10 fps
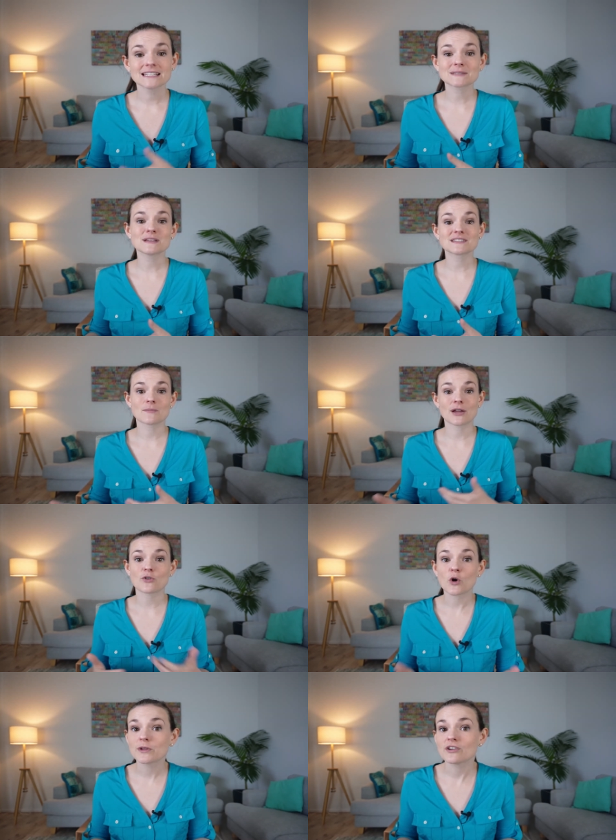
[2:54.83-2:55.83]
This means a
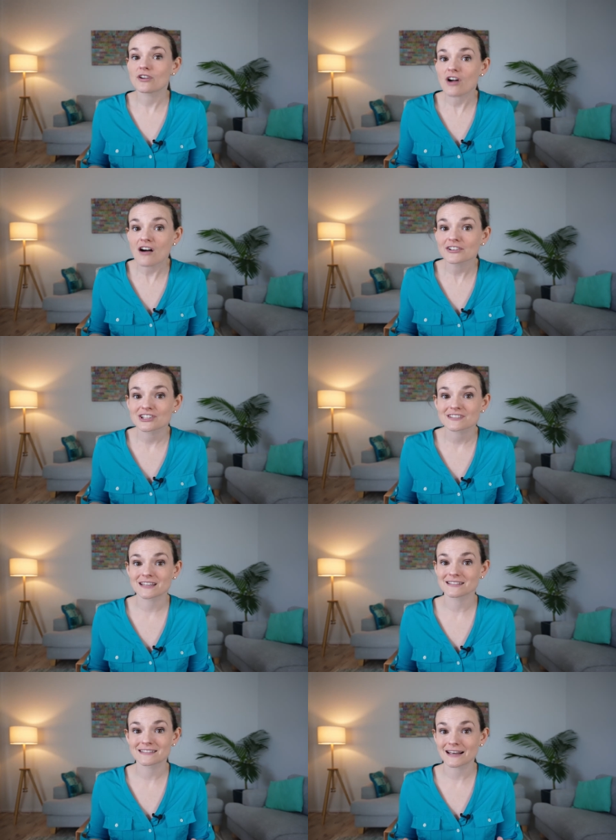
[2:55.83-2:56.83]
microbial
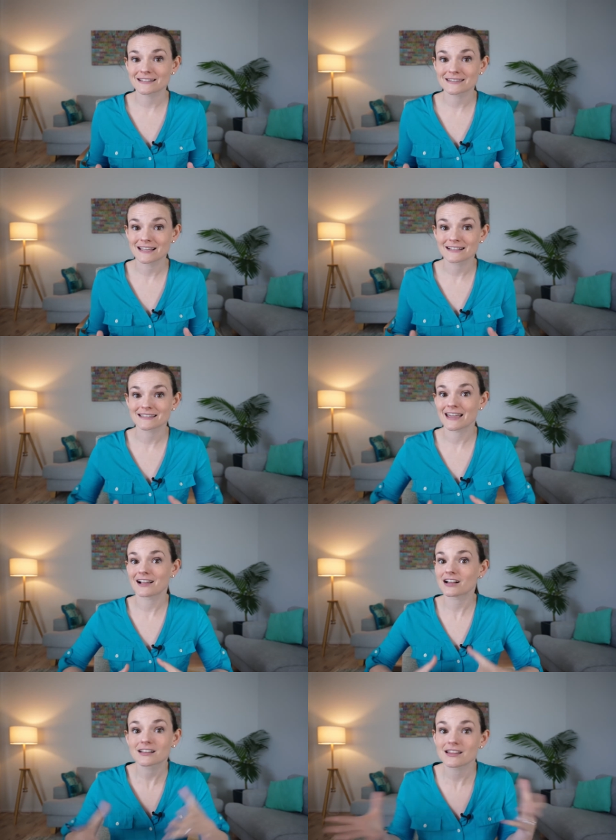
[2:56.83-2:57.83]
ecologist can study things
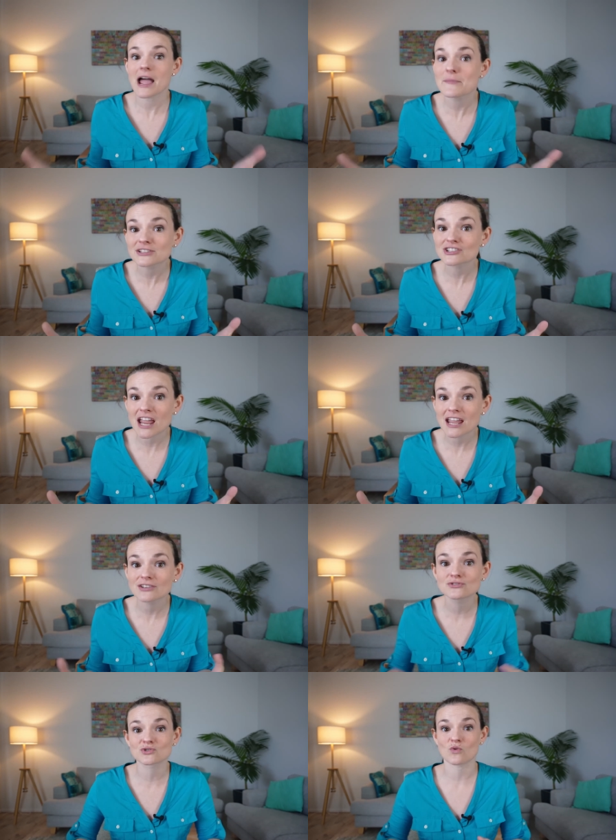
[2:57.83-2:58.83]
like climate
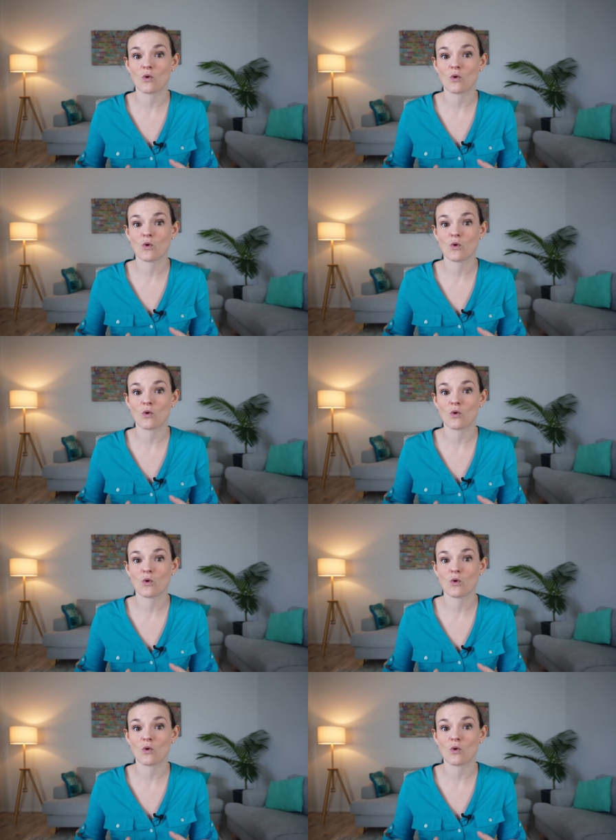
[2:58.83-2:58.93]
change